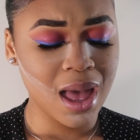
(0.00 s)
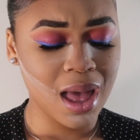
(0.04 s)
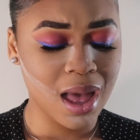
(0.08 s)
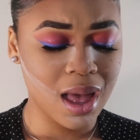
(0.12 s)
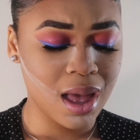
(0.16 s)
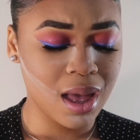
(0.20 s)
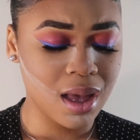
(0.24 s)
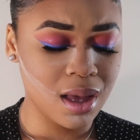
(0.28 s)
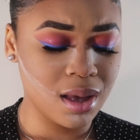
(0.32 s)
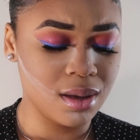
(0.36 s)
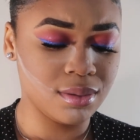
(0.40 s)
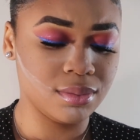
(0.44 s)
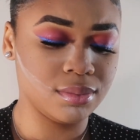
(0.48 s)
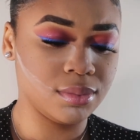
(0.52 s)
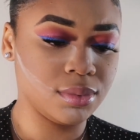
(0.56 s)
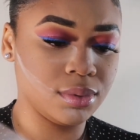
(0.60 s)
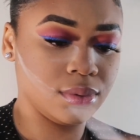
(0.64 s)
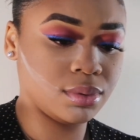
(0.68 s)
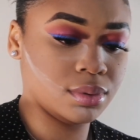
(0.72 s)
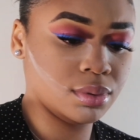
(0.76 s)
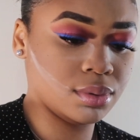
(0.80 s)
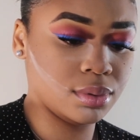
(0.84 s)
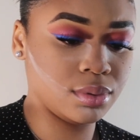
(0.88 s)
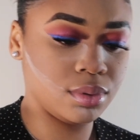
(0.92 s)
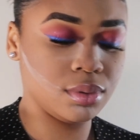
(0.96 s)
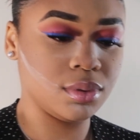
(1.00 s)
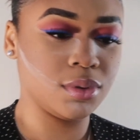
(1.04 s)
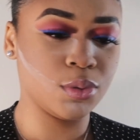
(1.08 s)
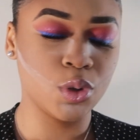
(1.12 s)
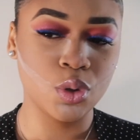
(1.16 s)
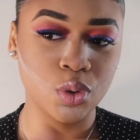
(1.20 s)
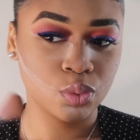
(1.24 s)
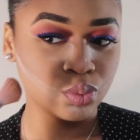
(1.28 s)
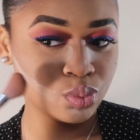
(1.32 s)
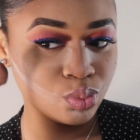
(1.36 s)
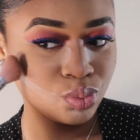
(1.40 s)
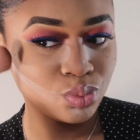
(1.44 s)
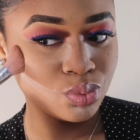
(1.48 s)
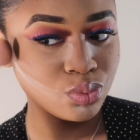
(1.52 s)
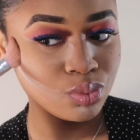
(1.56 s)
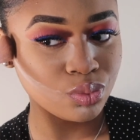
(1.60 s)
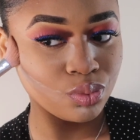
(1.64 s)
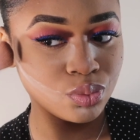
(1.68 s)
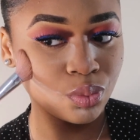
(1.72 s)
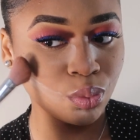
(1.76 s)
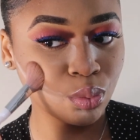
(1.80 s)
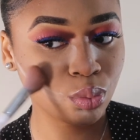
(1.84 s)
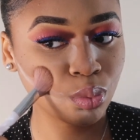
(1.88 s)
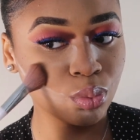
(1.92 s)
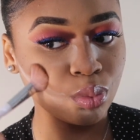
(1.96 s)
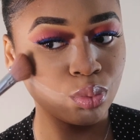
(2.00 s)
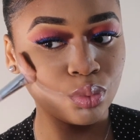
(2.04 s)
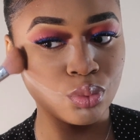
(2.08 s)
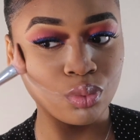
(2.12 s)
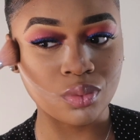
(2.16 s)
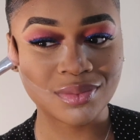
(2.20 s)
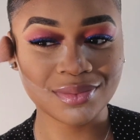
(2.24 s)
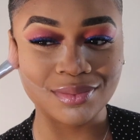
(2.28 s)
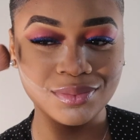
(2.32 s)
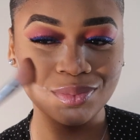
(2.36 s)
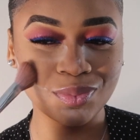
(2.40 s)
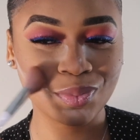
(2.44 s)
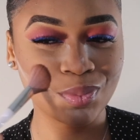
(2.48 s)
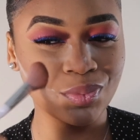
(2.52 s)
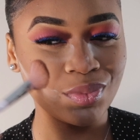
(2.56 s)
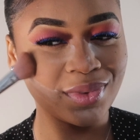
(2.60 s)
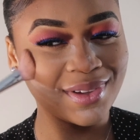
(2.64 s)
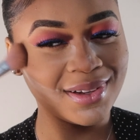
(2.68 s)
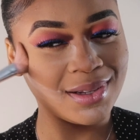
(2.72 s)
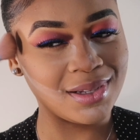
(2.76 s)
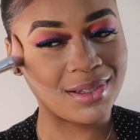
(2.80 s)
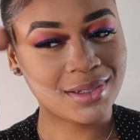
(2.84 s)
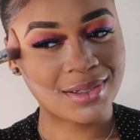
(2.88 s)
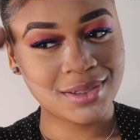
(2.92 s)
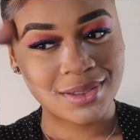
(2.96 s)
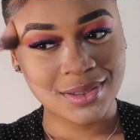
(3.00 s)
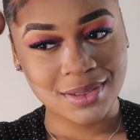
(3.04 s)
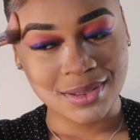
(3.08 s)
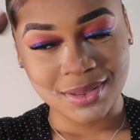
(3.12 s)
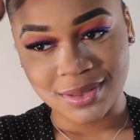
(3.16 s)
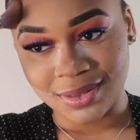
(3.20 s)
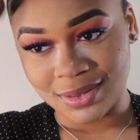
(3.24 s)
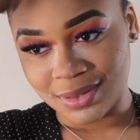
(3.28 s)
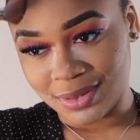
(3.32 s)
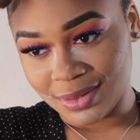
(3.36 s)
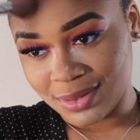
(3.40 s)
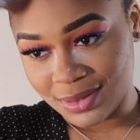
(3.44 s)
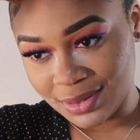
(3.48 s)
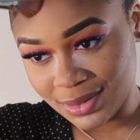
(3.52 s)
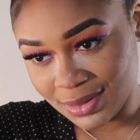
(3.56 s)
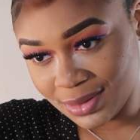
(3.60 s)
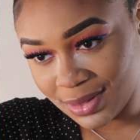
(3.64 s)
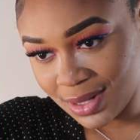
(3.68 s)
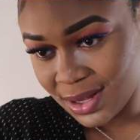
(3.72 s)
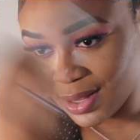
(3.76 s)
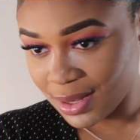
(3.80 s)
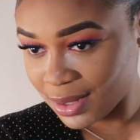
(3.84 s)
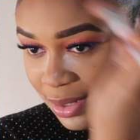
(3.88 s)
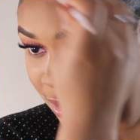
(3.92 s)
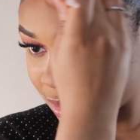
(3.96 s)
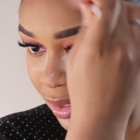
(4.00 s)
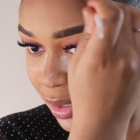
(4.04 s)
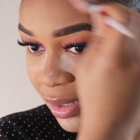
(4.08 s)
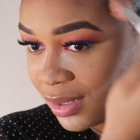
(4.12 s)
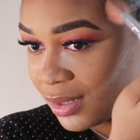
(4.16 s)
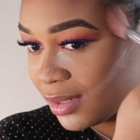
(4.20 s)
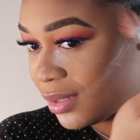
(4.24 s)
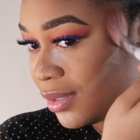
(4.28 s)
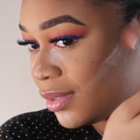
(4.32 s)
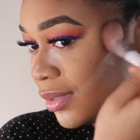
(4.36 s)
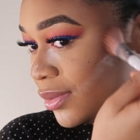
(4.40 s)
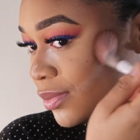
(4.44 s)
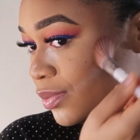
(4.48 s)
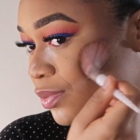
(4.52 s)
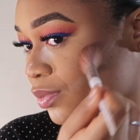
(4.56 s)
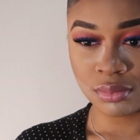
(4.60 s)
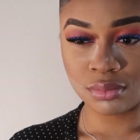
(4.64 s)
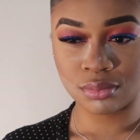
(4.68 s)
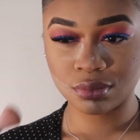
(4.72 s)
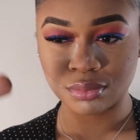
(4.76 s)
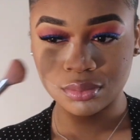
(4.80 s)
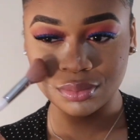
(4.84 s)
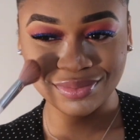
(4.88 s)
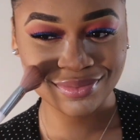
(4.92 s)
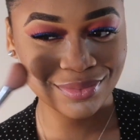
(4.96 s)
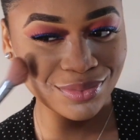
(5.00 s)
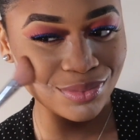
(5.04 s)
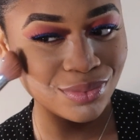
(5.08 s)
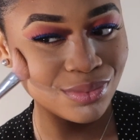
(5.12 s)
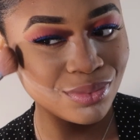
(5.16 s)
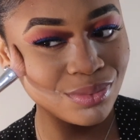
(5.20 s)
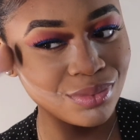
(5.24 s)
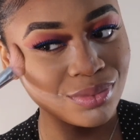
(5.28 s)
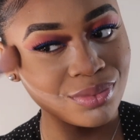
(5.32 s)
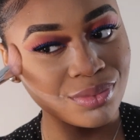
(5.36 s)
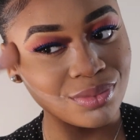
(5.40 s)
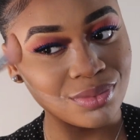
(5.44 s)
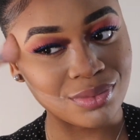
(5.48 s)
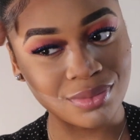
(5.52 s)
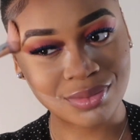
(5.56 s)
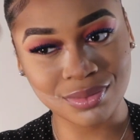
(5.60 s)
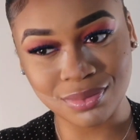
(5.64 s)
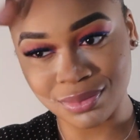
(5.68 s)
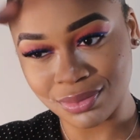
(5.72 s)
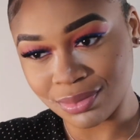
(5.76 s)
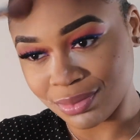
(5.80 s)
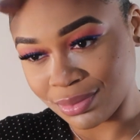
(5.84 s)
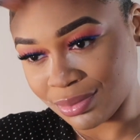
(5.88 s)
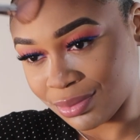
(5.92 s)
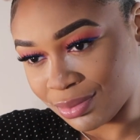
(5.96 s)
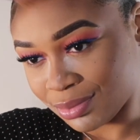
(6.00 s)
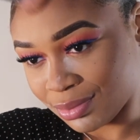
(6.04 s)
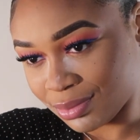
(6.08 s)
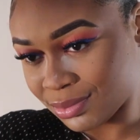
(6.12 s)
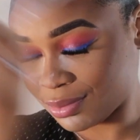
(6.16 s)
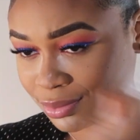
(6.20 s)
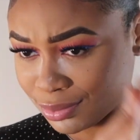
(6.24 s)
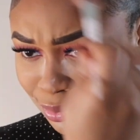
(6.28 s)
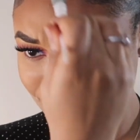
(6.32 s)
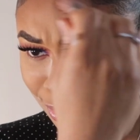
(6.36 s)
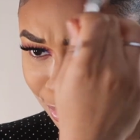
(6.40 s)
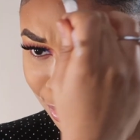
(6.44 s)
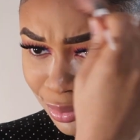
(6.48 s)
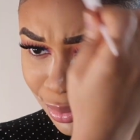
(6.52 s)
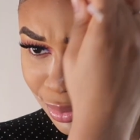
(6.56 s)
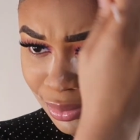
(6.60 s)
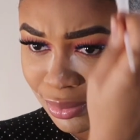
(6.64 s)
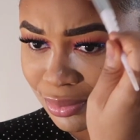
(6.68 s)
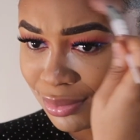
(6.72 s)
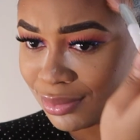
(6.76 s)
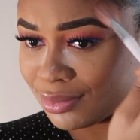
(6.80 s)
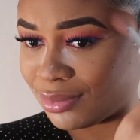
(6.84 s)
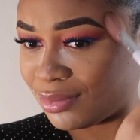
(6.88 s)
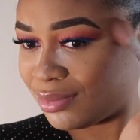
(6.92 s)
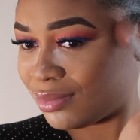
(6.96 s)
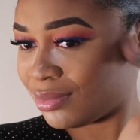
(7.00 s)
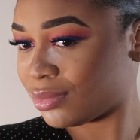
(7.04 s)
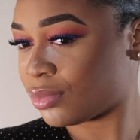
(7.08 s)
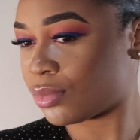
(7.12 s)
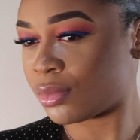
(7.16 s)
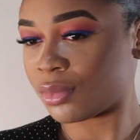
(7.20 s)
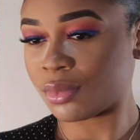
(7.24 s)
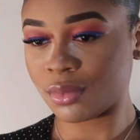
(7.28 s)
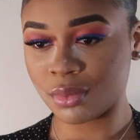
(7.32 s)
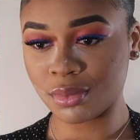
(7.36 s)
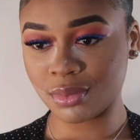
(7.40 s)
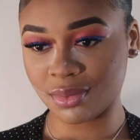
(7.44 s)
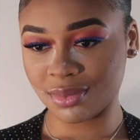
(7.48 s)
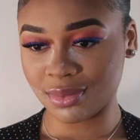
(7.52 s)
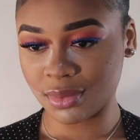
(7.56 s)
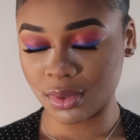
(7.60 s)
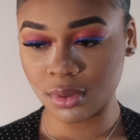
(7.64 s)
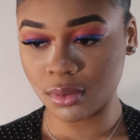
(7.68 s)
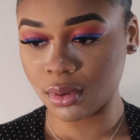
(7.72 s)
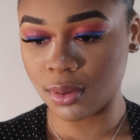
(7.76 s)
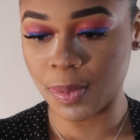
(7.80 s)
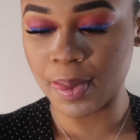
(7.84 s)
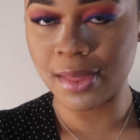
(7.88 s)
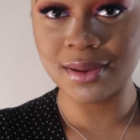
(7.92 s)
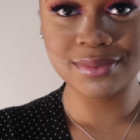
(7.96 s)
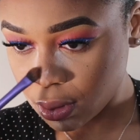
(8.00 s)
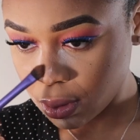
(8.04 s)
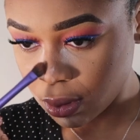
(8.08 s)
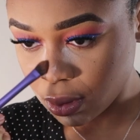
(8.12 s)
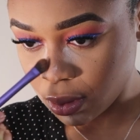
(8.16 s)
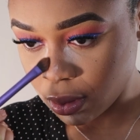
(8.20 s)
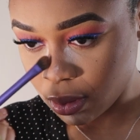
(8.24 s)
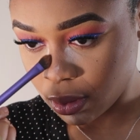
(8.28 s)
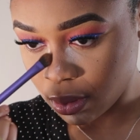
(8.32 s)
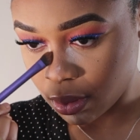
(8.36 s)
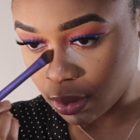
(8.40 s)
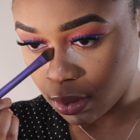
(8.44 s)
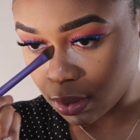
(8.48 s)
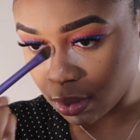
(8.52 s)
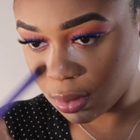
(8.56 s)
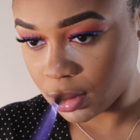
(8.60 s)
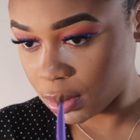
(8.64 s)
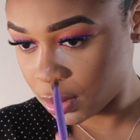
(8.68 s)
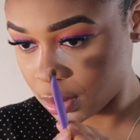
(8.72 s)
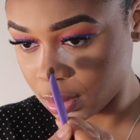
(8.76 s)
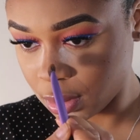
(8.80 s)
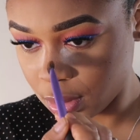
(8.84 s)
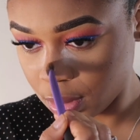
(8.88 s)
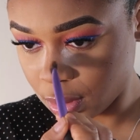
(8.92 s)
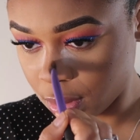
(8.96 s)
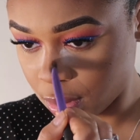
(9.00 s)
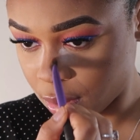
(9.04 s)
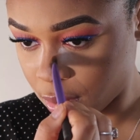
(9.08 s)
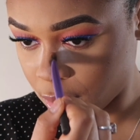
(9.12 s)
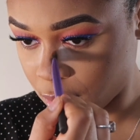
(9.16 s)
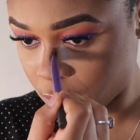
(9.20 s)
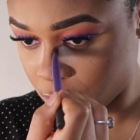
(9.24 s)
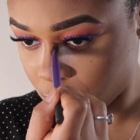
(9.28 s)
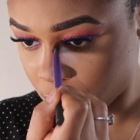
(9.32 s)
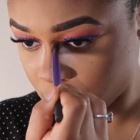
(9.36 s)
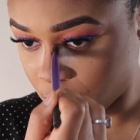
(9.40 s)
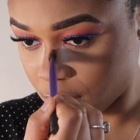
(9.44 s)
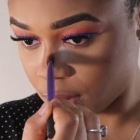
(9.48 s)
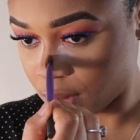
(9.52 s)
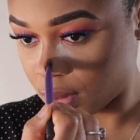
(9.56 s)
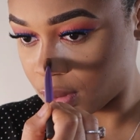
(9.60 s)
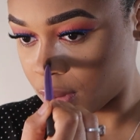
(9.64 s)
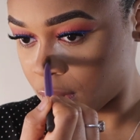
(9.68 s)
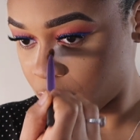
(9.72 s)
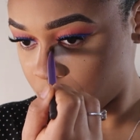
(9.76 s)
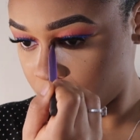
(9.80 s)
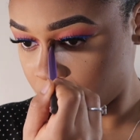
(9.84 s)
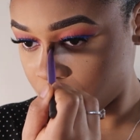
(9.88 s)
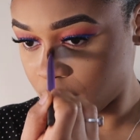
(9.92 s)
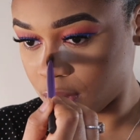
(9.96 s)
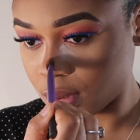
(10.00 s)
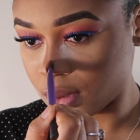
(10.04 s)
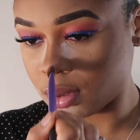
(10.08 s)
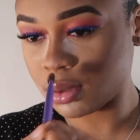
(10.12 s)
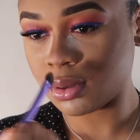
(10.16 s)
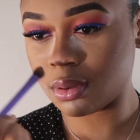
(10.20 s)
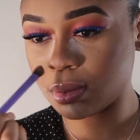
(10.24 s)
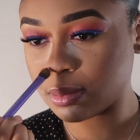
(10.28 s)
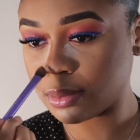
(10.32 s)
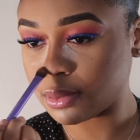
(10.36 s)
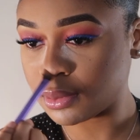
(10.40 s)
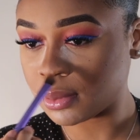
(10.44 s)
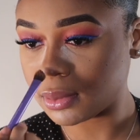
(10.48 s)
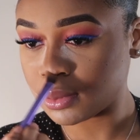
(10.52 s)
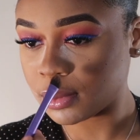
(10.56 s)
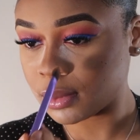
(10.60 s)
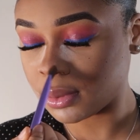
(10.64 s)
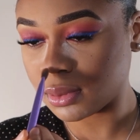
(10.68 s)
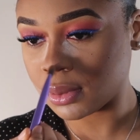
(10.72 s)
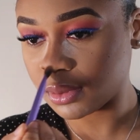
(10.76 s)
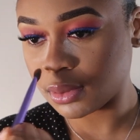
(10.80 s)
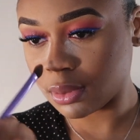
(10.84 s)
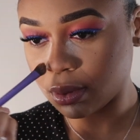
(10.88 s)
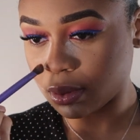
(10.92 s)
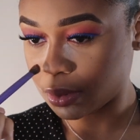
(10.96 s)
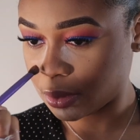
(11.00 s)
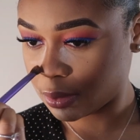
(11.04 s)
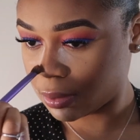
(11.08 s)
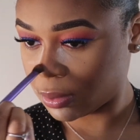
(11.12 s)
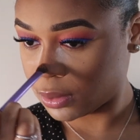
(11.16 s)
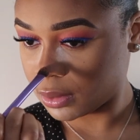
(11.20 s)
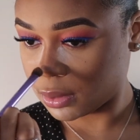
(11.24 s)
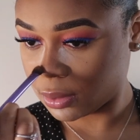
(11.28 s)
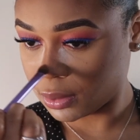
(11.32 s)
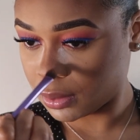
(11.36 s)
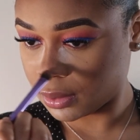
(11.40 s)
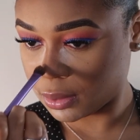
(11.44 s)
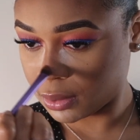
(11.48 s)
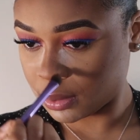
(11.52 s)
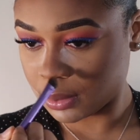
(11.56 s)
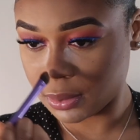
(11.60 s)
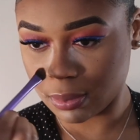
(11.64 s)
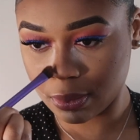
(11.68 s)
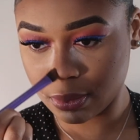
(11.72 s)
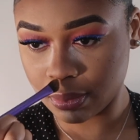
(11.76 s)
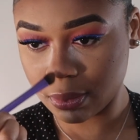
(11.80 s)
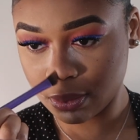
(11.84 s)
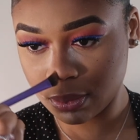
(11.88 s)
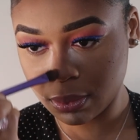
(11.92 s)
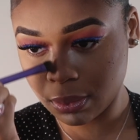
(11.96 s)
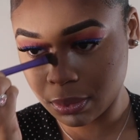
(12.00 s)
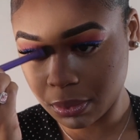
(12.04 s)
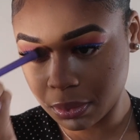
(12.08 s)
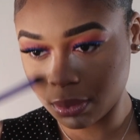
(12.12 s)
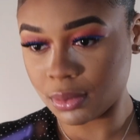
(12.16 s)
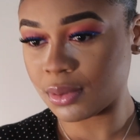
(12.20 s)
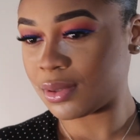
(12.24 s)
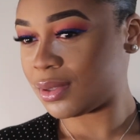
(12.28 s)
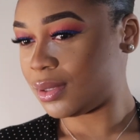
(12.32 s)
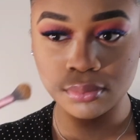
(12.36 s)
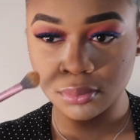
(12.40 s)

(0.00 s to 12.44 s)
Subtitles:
Cosmetics Hula Toasted Contour to set my cream contour from before. And I'm just going to be setting my contour for my cheekbones, my nose, and my forehead.